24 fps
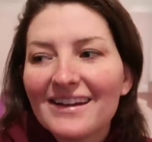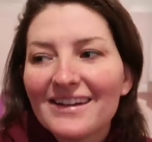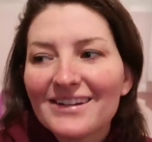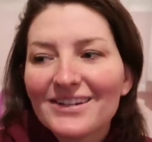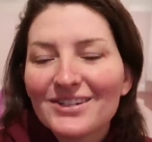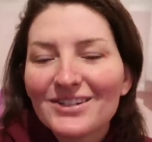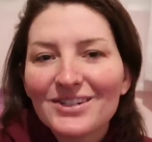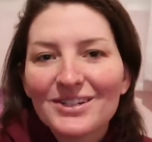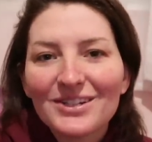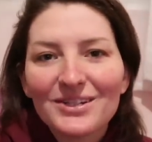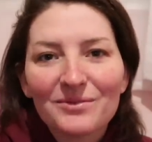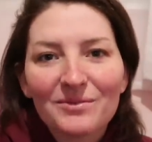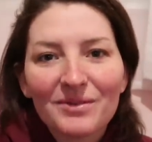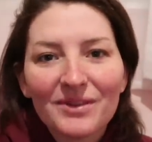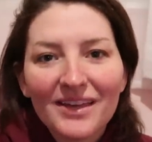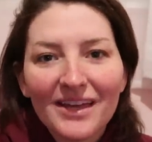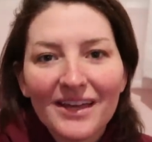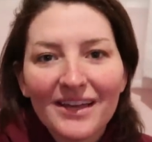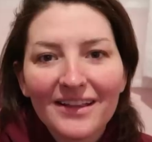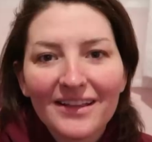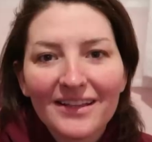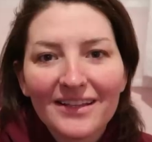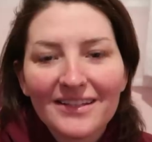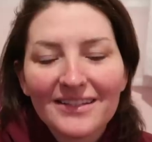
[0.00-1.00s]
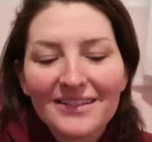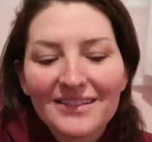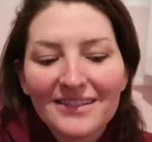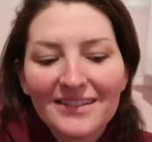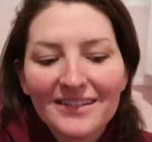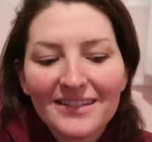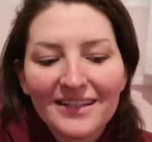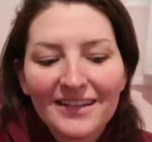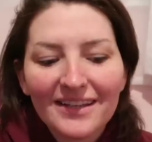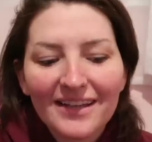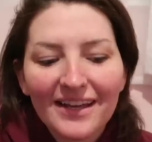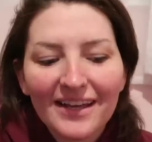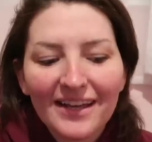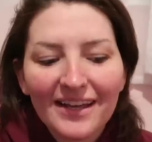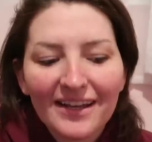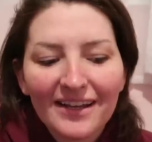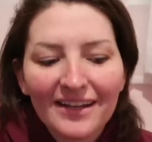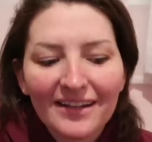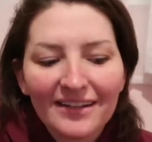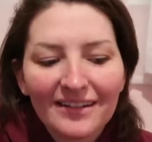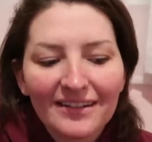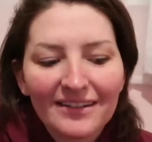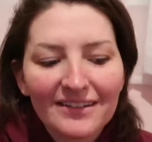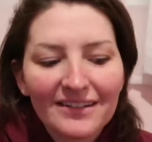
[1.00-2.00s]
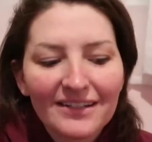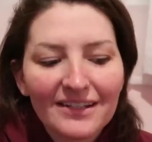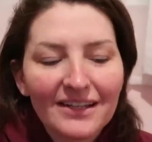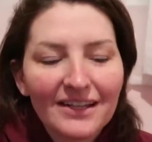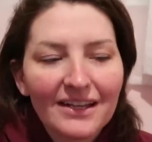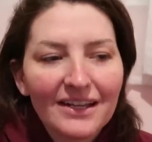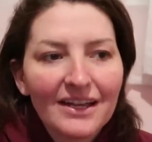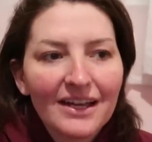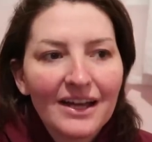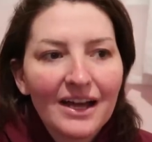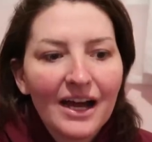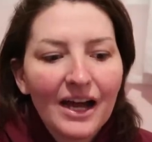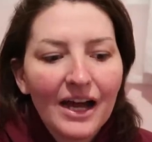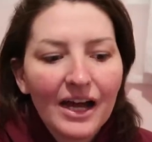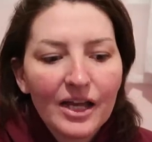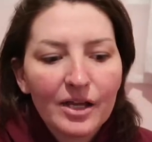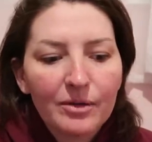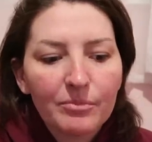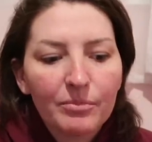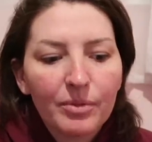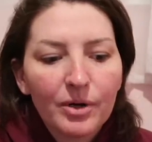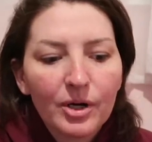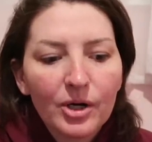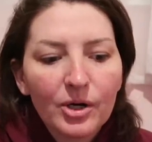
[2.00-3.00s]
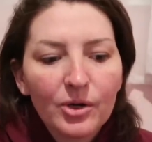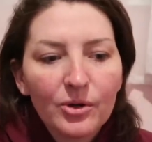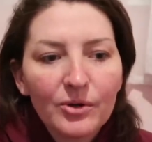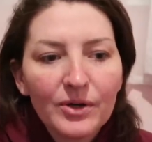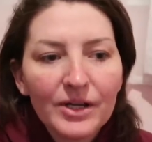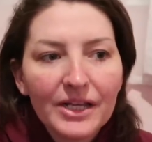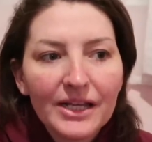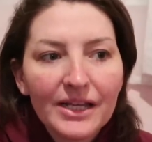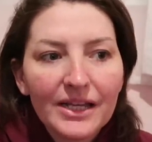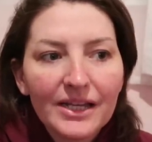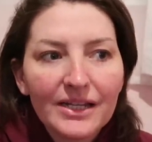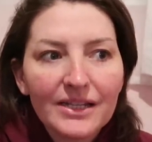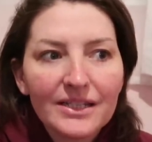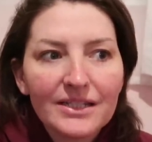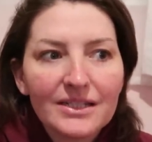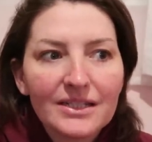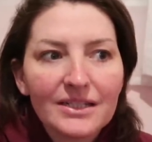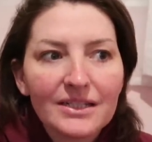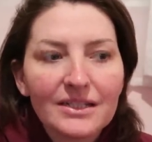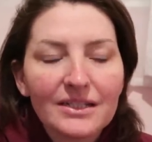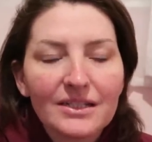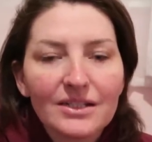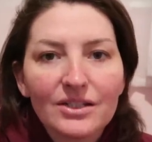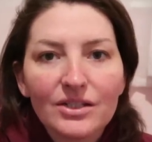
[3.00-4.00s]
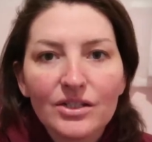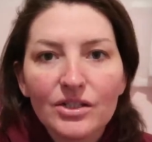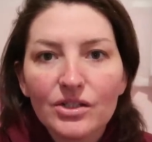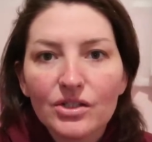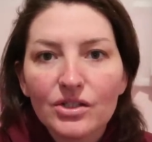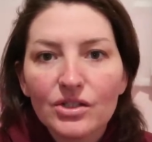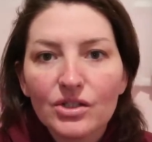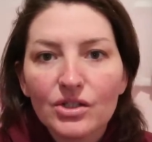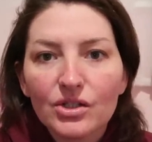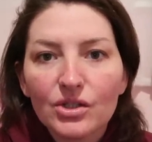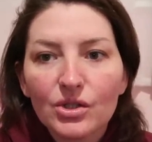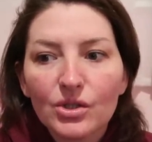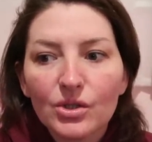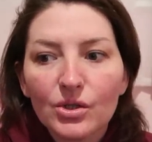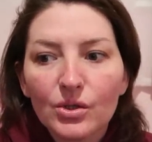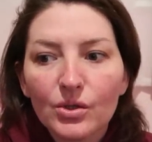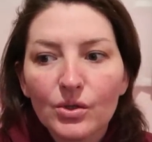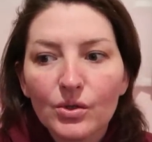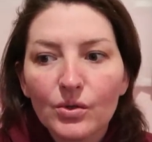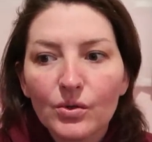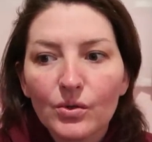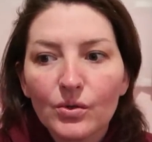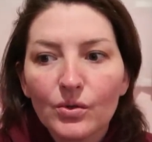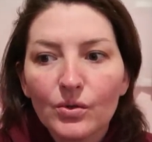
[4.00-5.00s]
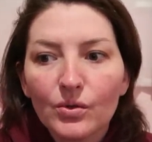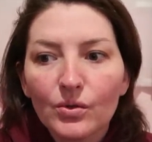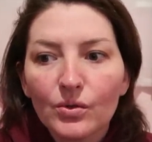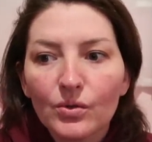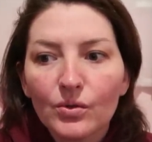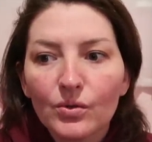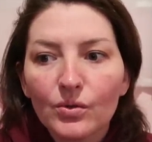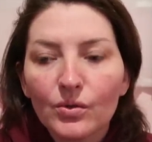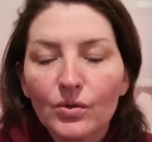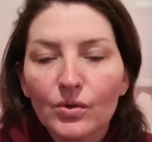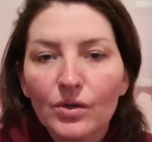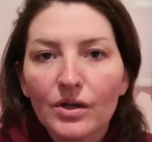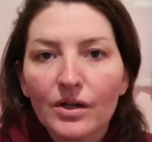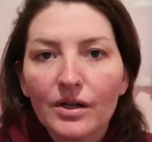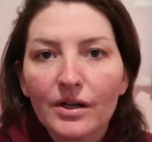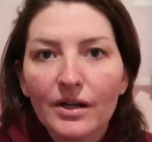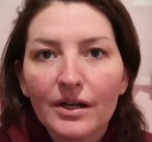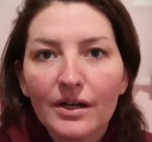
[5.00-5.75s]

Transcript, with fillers: She's with Ellis and I am borrowing it to